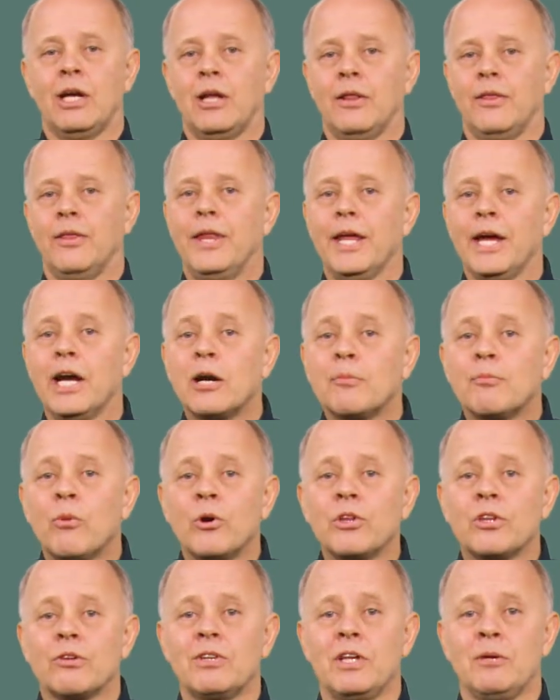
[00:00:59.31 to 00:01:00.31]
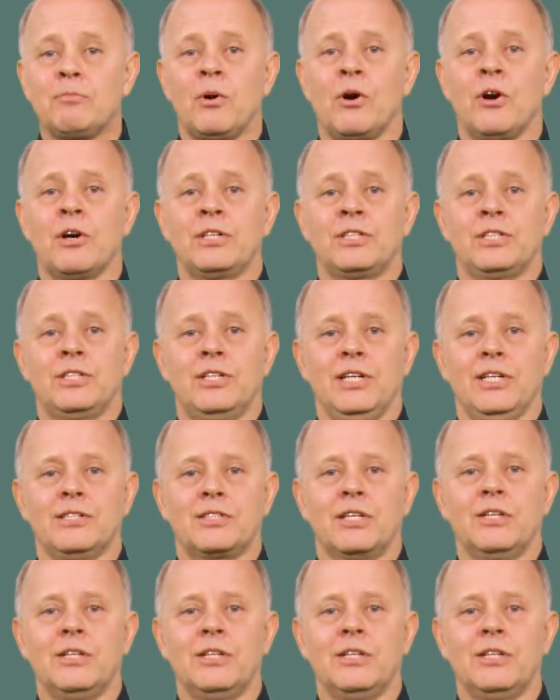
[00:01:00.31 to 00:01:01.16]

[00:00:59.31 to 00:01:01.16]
Their point of departure is the